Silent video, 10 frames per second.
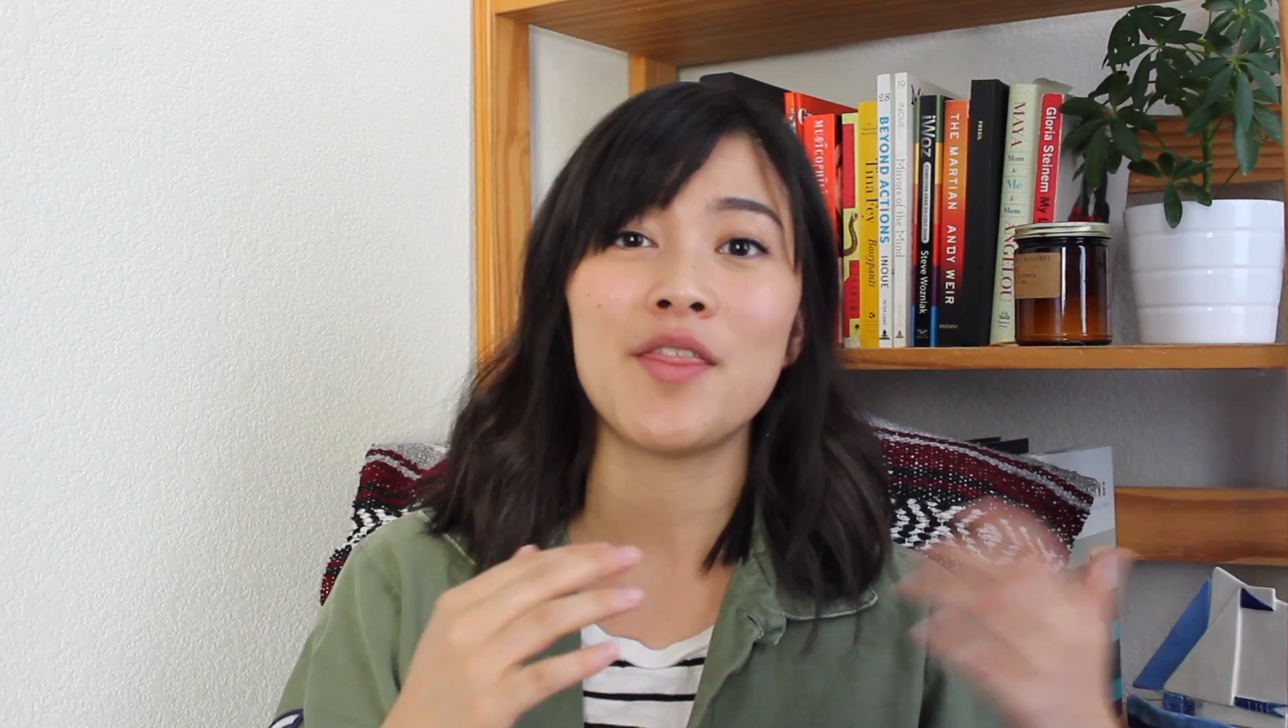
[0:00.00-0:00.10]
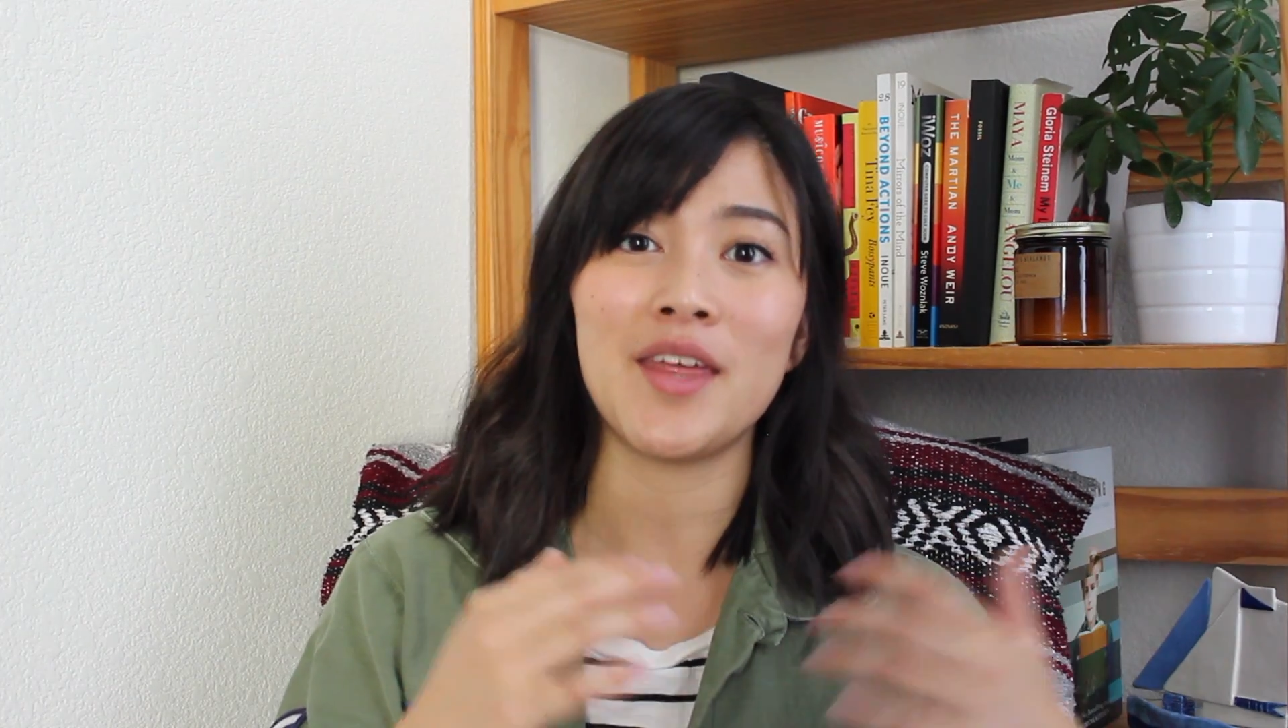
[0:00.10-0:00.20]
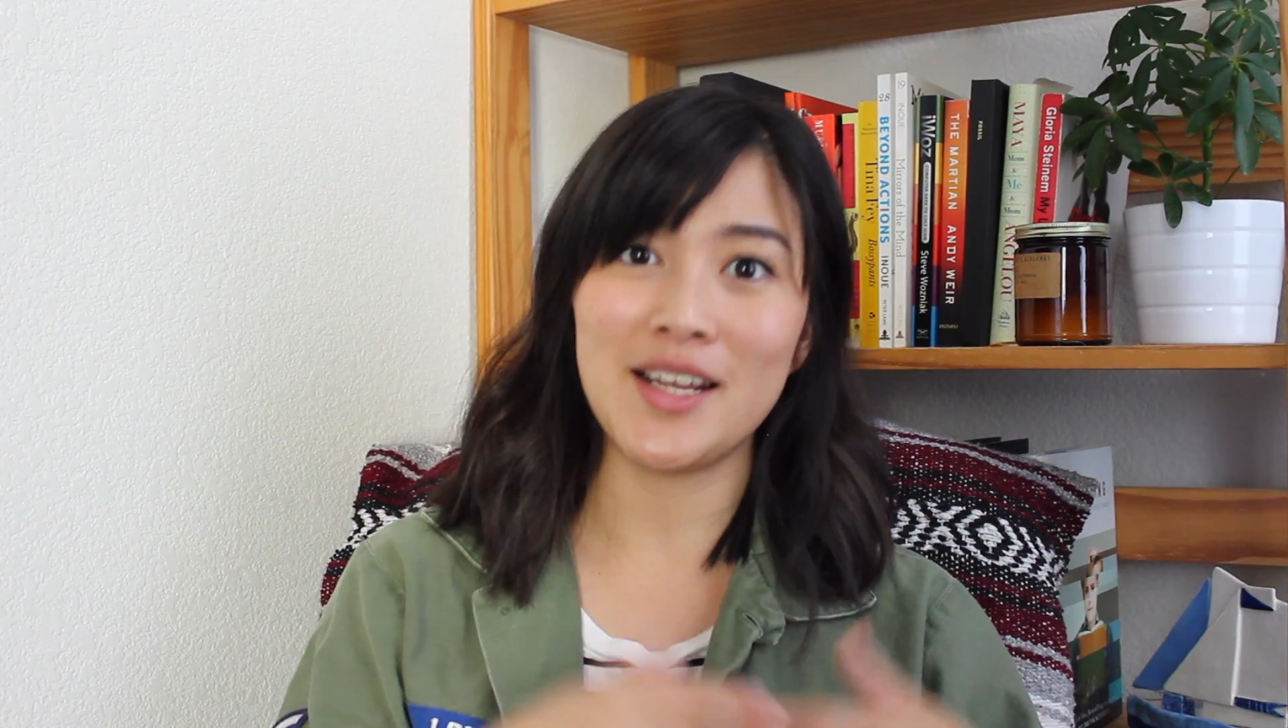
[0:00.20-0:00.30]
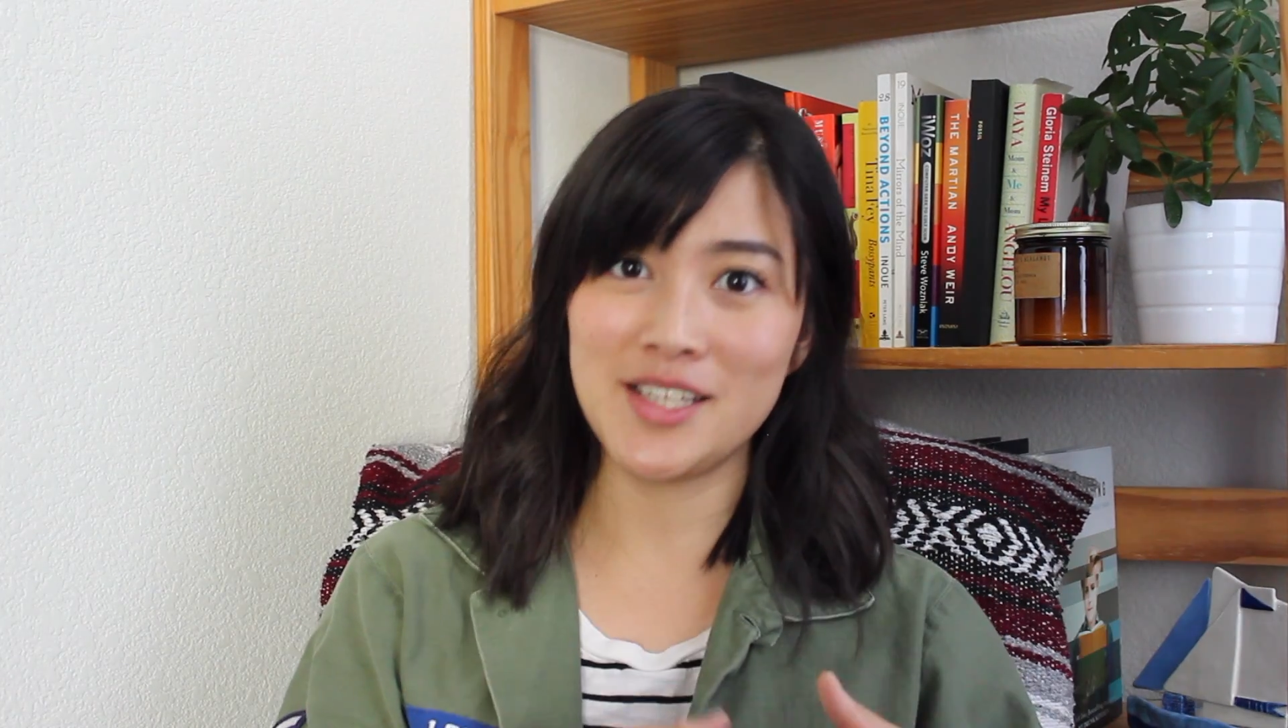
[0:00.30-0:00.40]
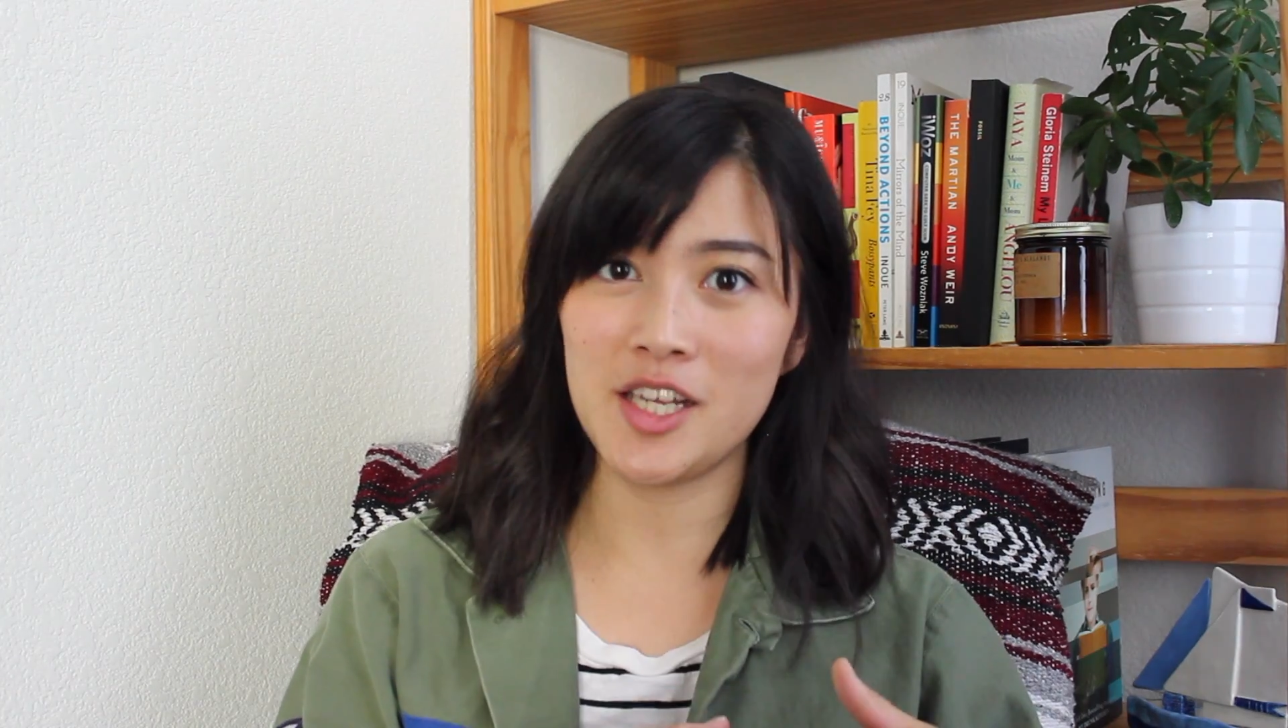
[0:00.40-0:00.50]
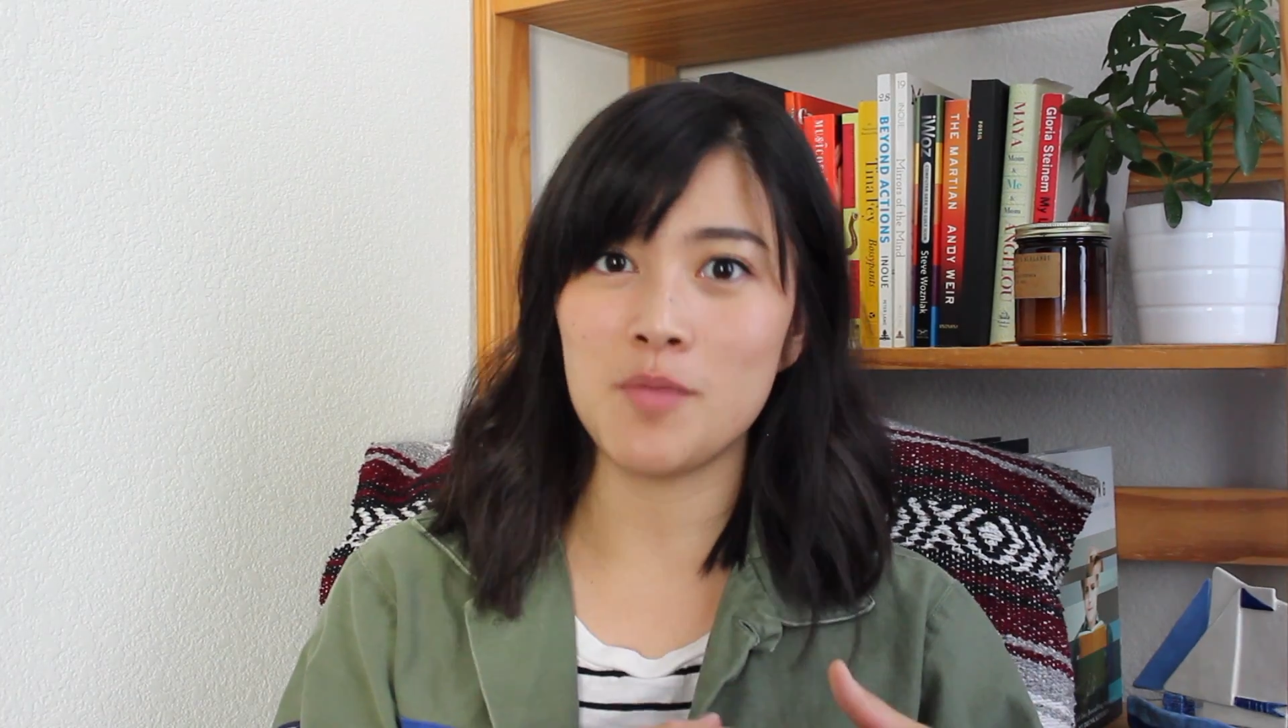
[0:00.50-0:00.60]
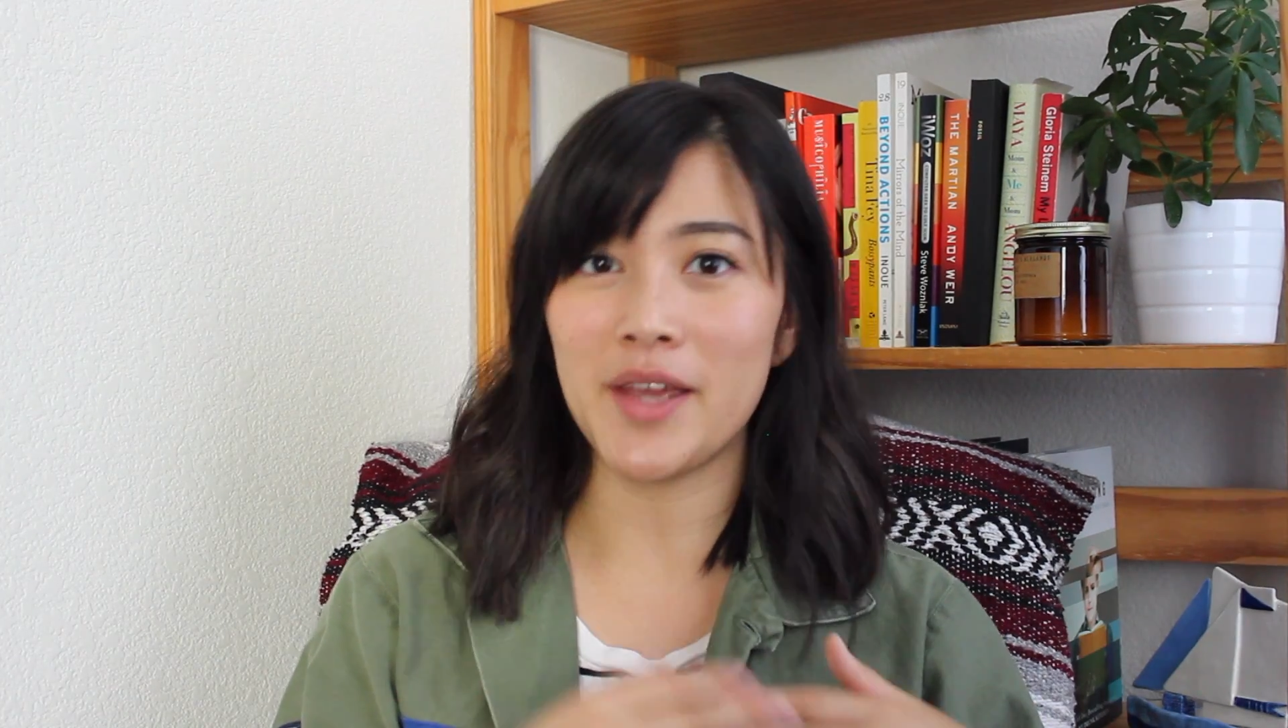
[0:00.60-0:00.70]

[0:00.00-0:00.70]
than I did in